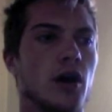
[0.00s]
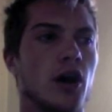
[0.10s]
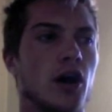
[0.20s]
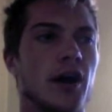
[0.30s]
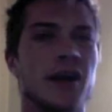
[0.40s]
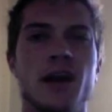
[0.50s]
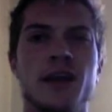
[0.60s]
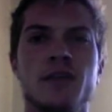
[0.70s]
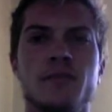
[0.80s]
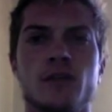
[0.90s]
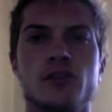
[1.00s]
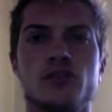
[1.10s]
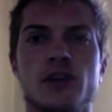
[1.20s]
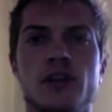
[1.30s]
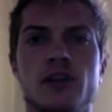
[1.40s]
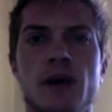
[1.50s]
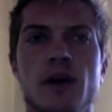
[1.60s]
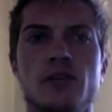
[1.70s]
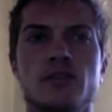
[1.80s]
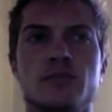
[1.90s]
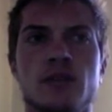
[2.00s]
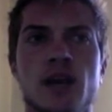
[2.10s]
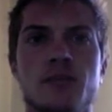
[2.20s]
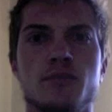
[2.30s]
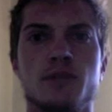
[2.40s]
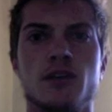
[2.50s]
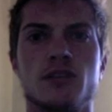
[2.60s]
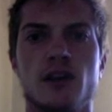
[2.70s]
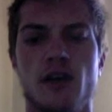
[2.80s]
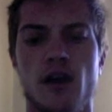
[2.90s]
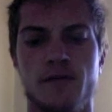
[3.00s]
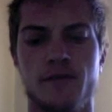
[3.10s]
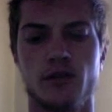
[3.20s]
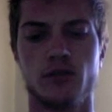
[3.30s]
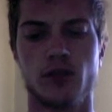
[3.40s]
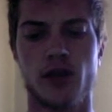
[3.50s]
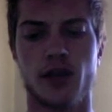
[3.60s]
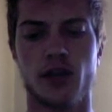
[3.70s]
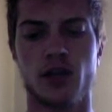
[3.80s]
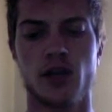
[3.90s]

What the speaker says: I get frustrated about it sometimes because I feel like